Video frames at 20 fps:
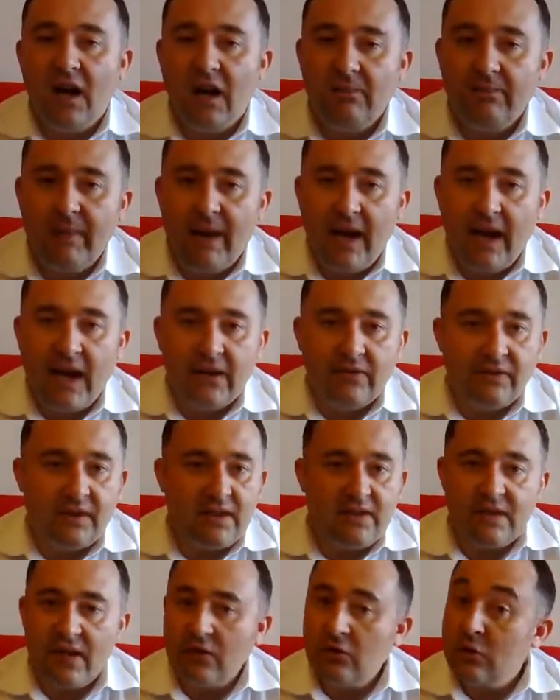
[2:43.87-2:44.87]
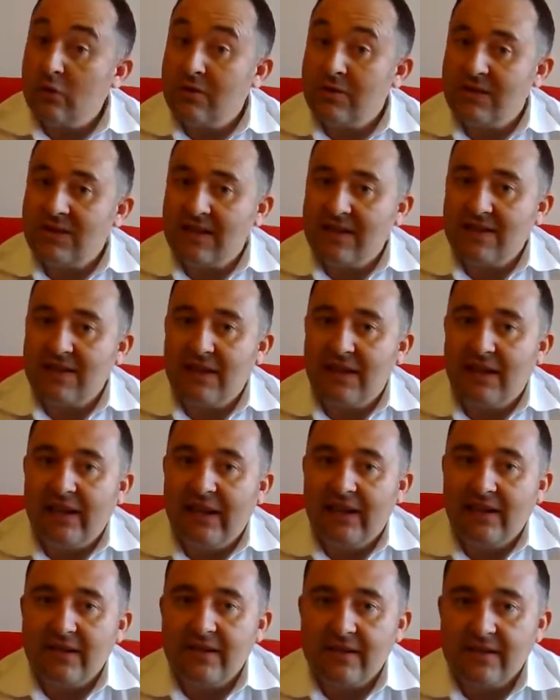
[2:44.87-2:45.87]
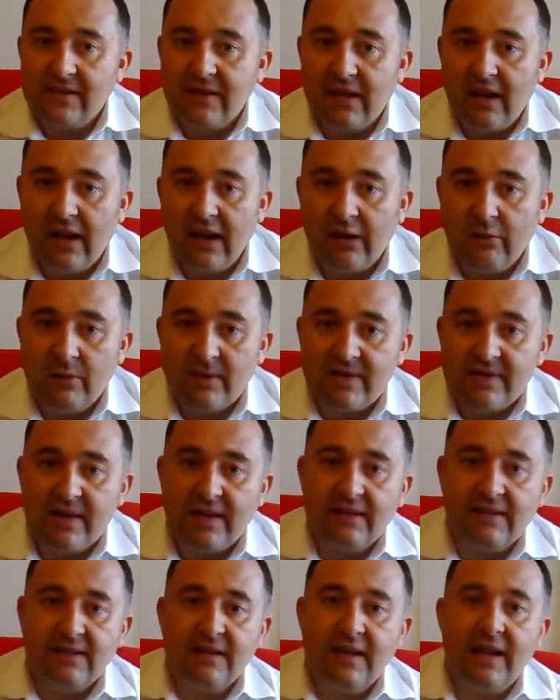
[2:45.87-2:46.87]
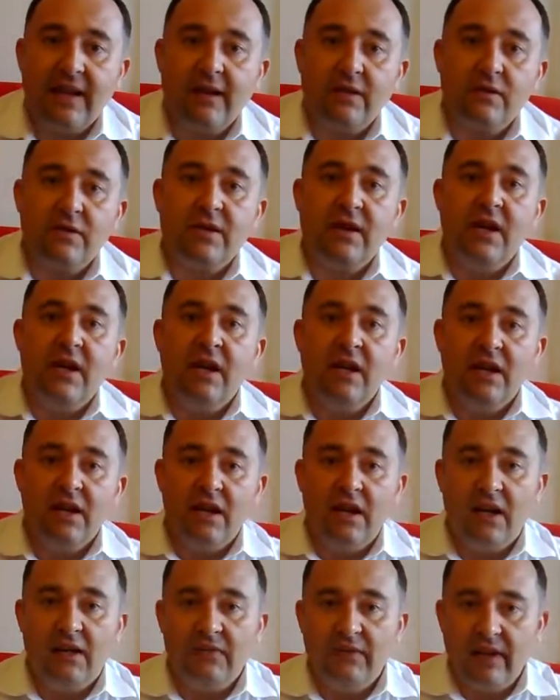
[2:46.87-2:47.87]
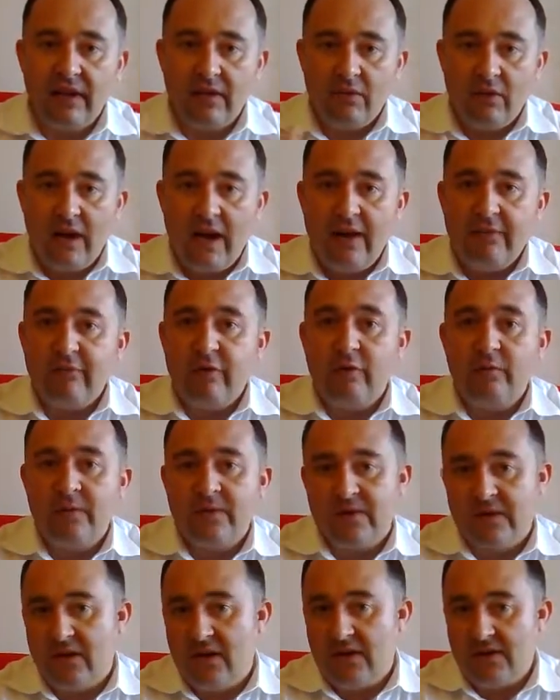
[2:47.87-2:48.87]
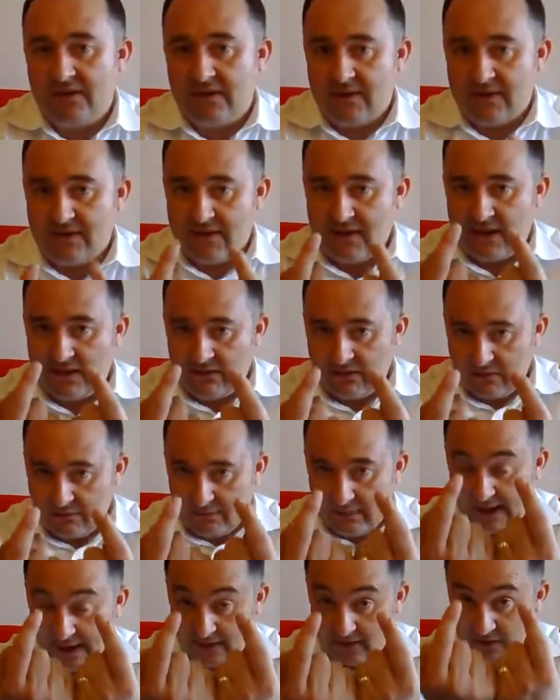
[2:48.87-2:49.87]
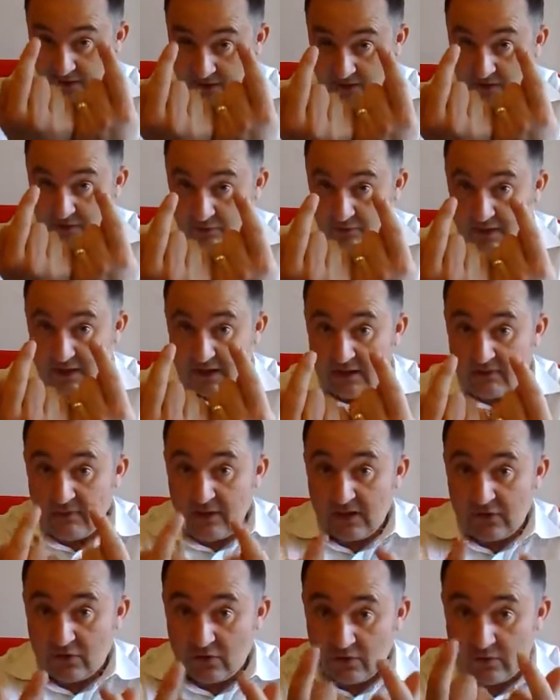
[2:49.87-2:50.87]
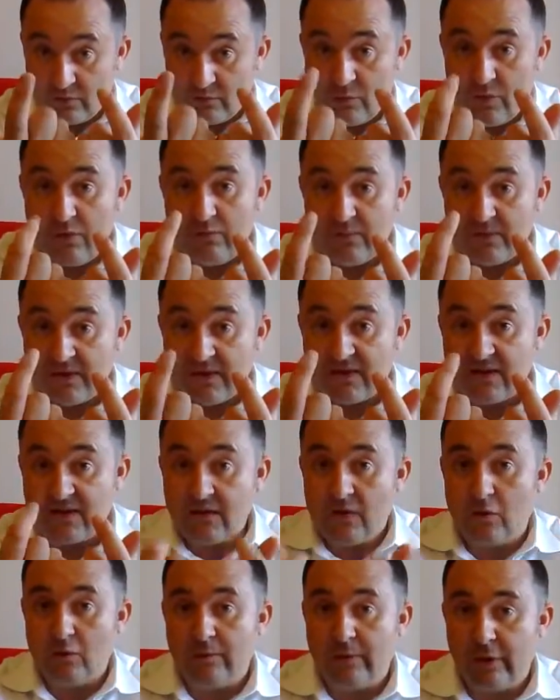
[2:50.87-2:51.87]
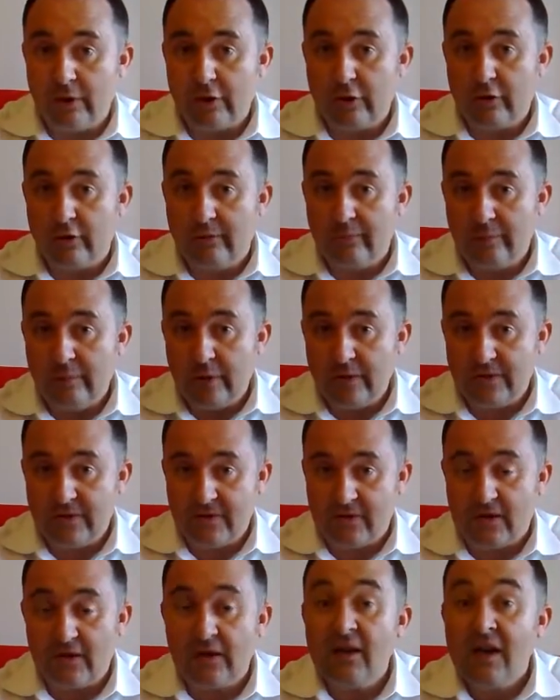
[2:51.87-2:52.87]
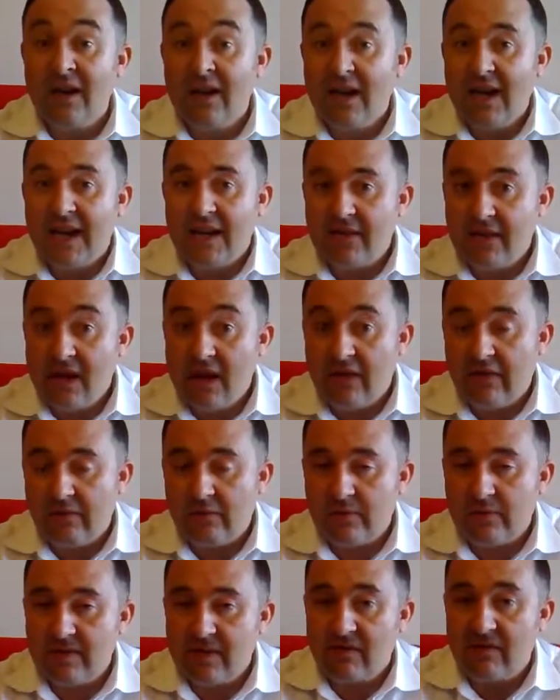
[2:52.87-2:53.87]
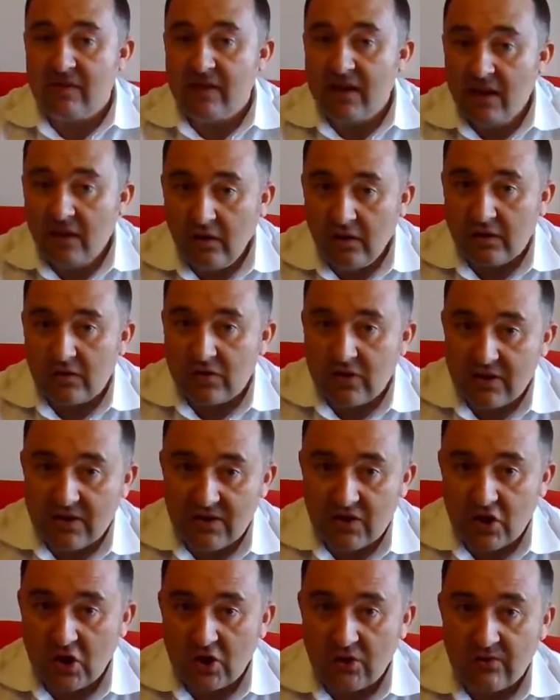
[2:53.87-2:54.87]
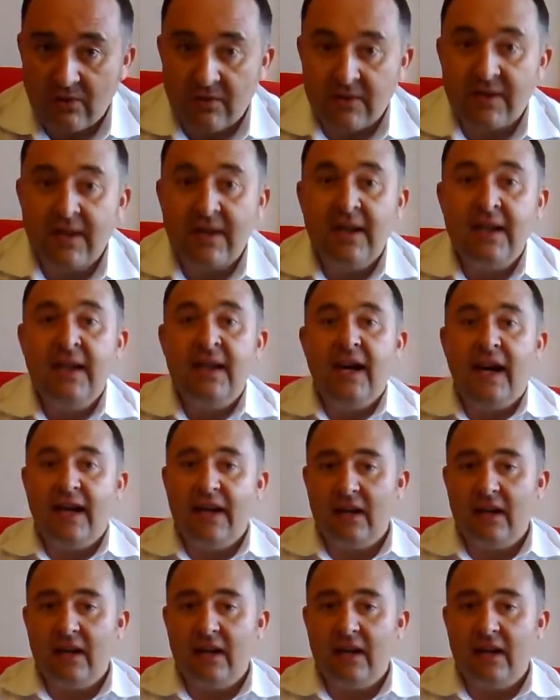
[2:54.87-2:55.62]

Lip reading: And these 160 letters were sent out, and everyone was asked to send them back to 2 individuals. One was a stockbroker in Boston and the other was a theology student.